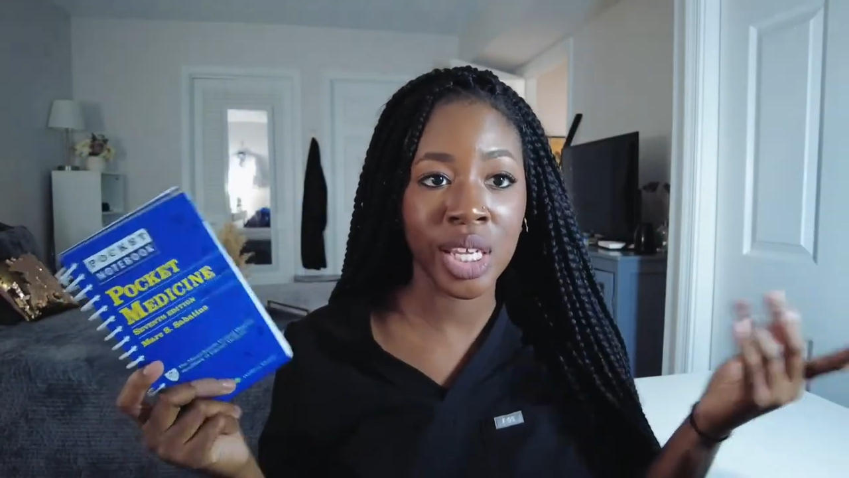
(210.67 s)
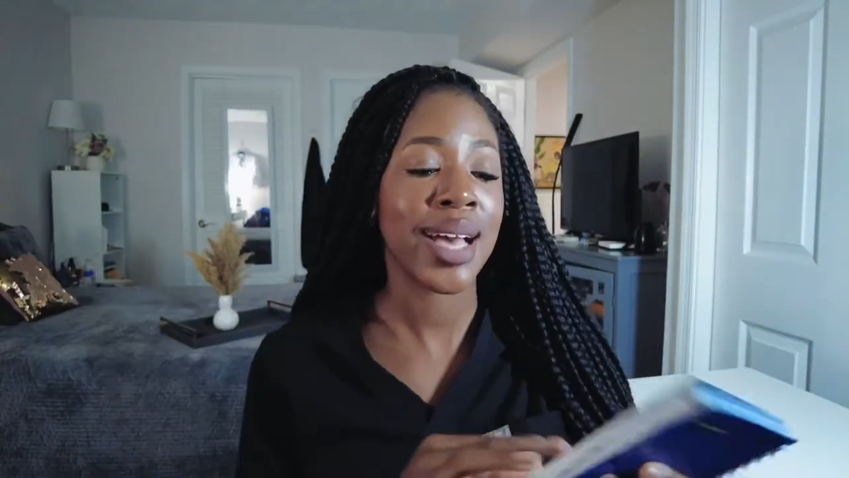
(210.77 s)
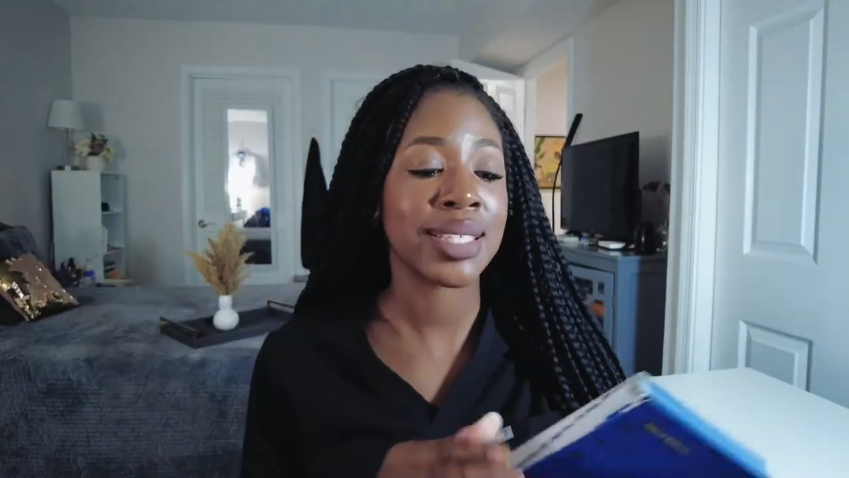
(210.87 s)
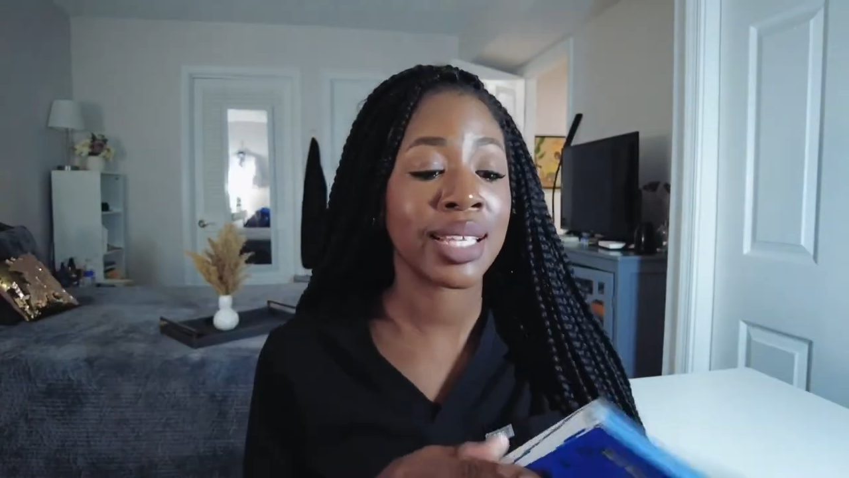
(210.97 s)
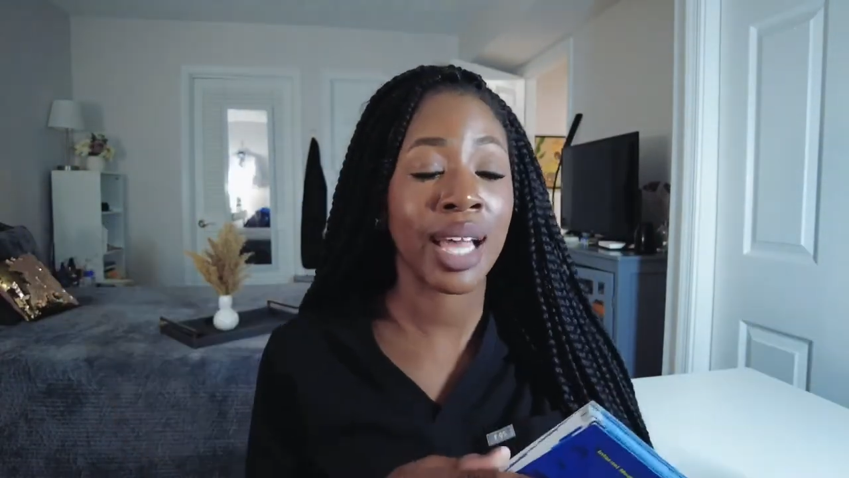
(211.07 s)
It
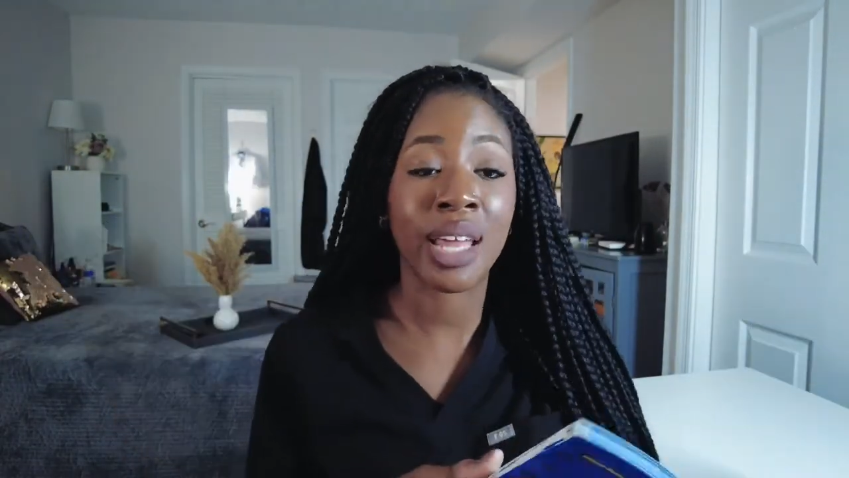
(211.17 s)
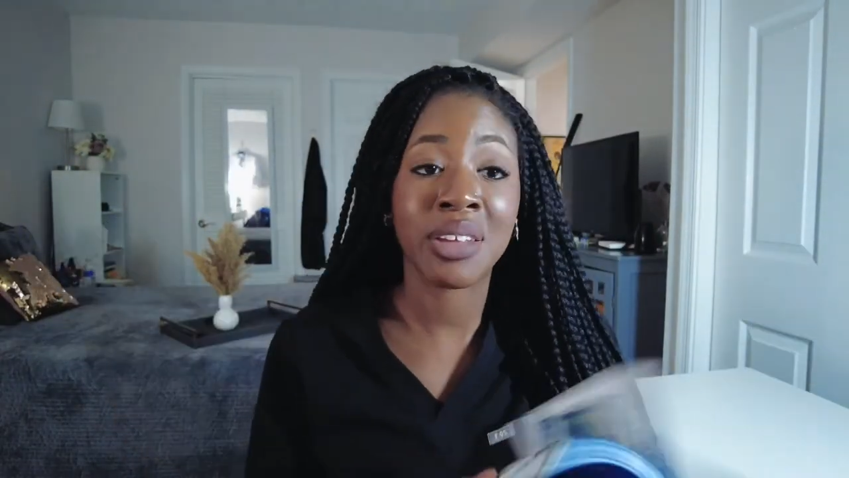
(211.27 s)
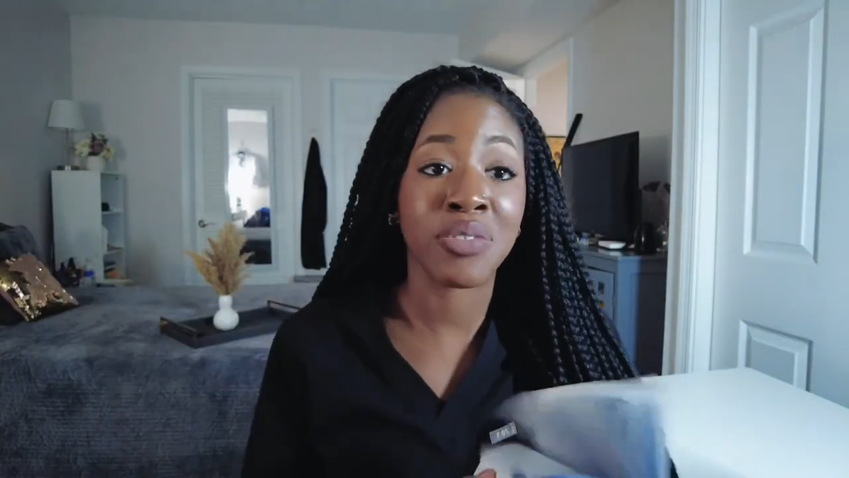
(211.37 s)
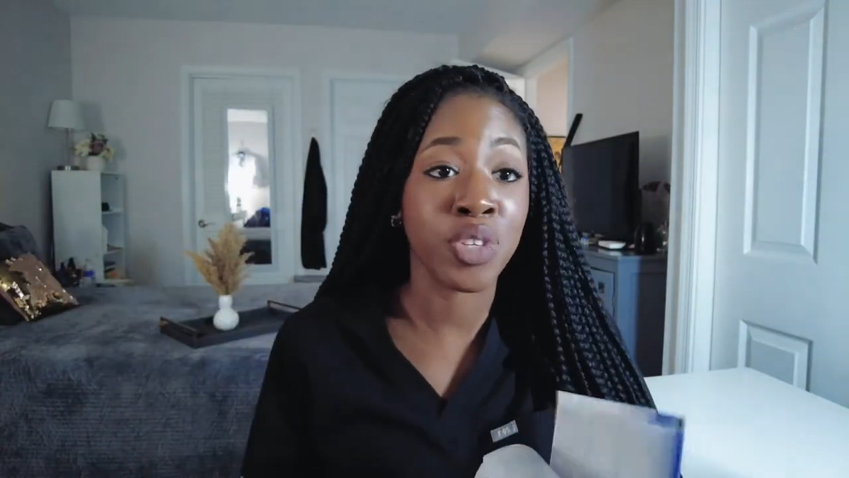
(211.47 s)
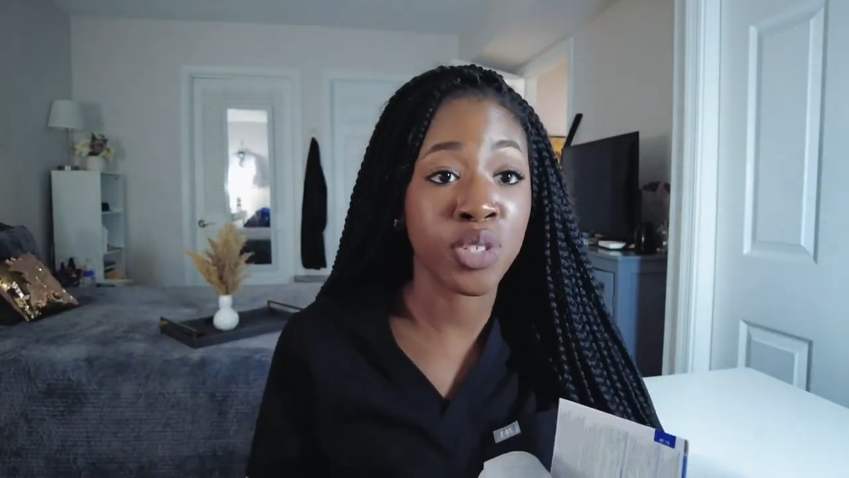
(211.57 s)
has a lot
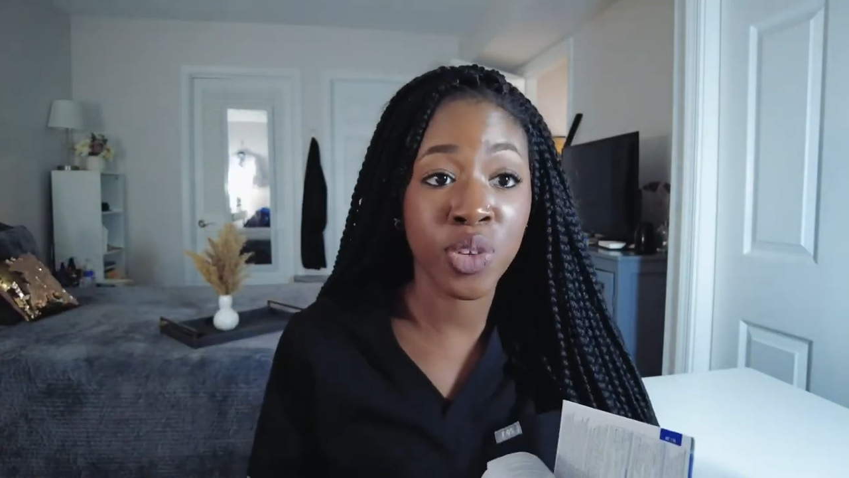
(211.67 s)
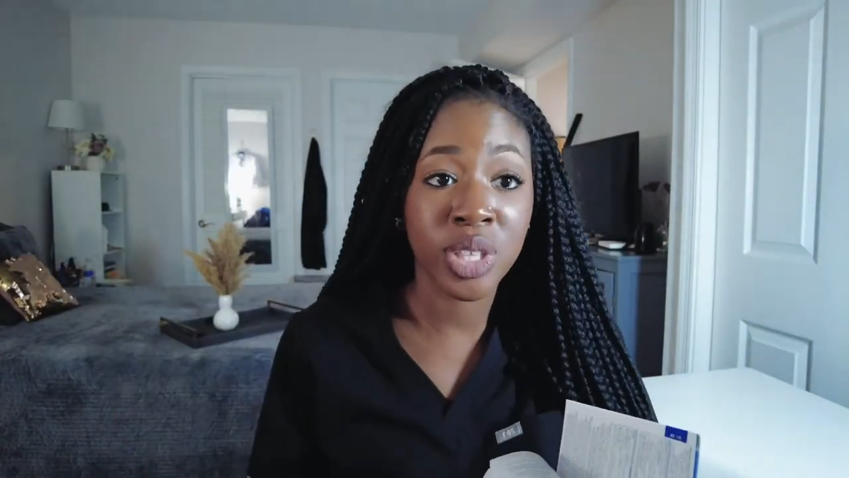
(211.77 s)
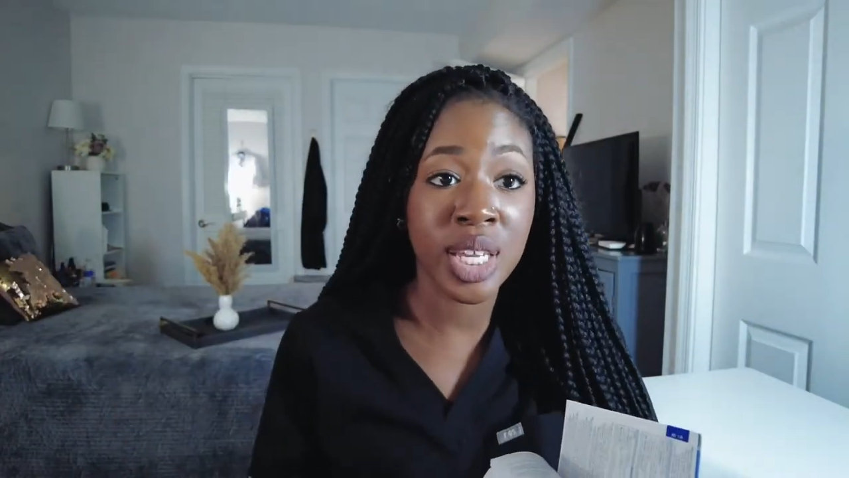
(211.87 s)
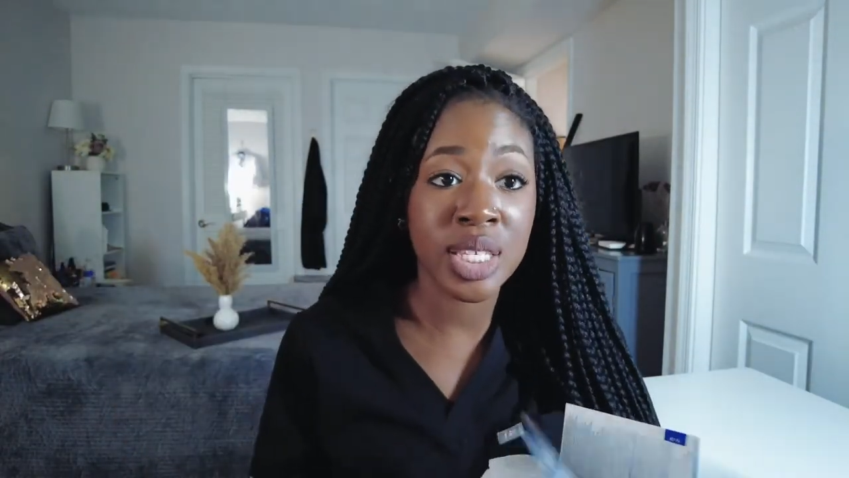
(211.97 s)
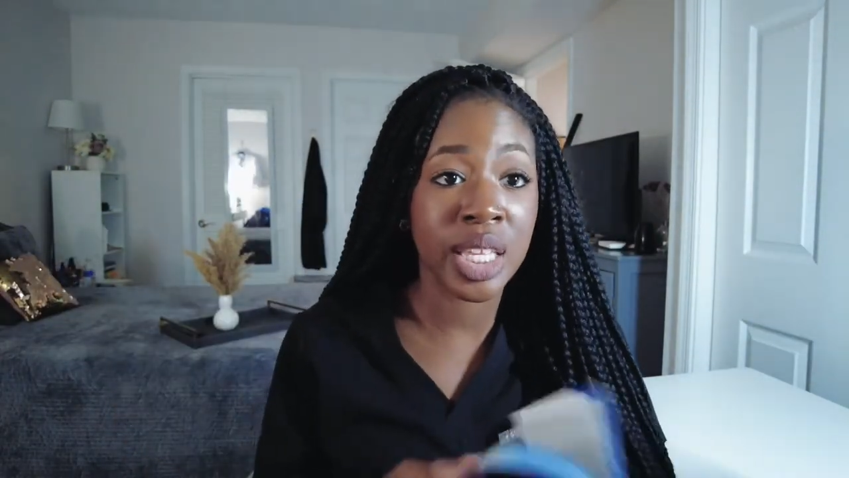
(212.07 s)
of useful
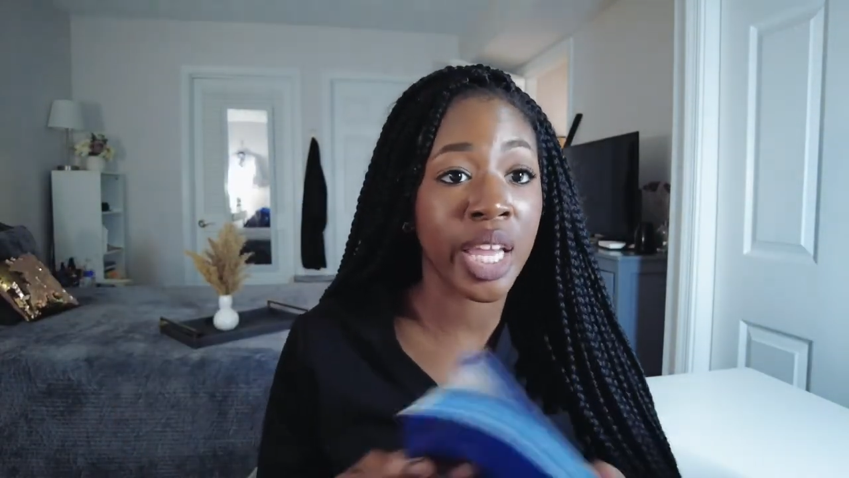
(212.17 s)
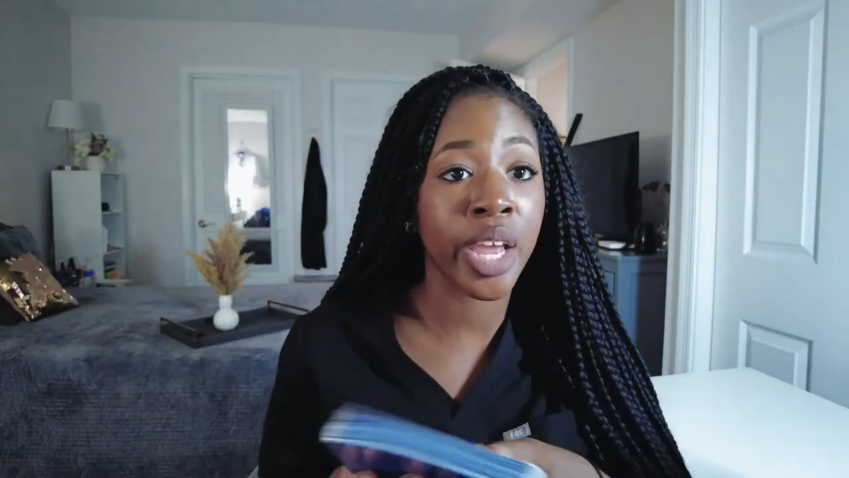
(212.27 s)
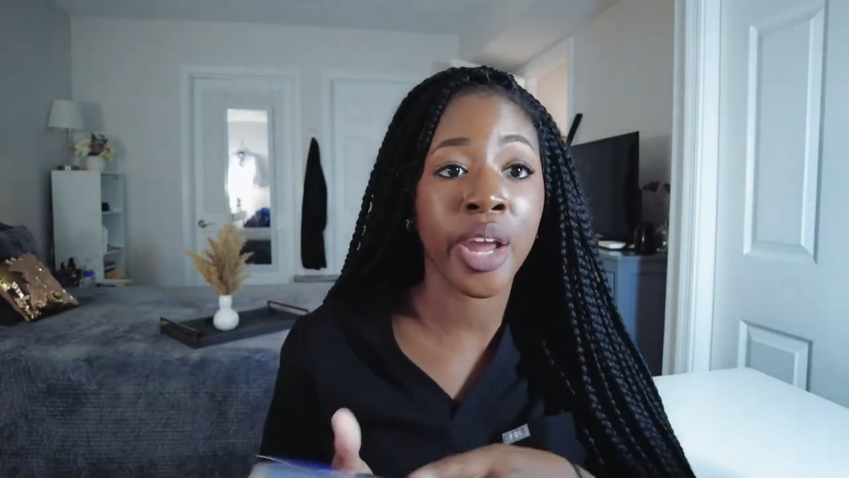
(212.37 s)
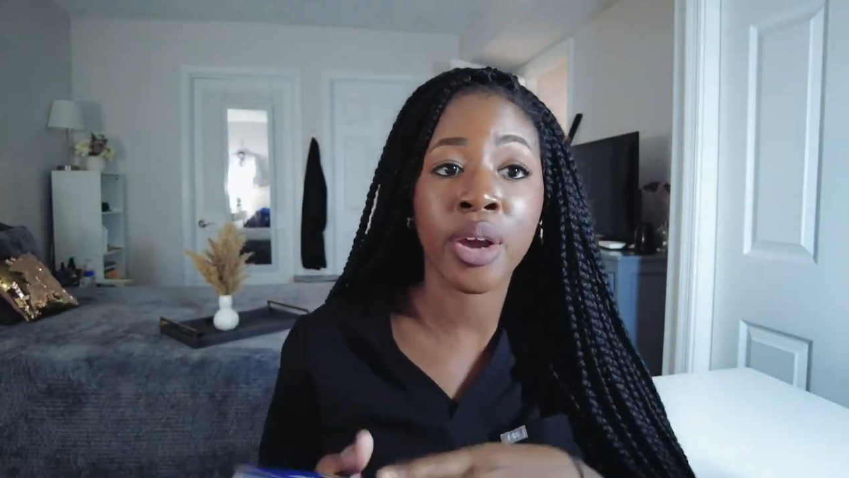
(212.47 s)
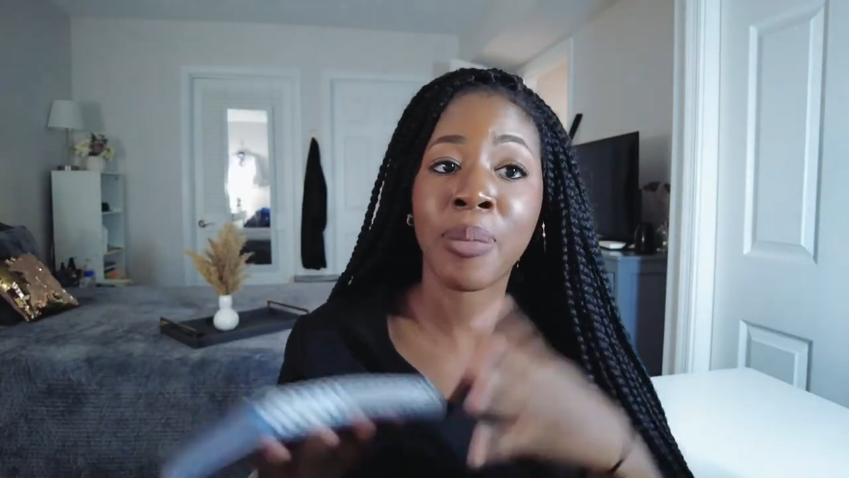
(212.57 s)
things in here.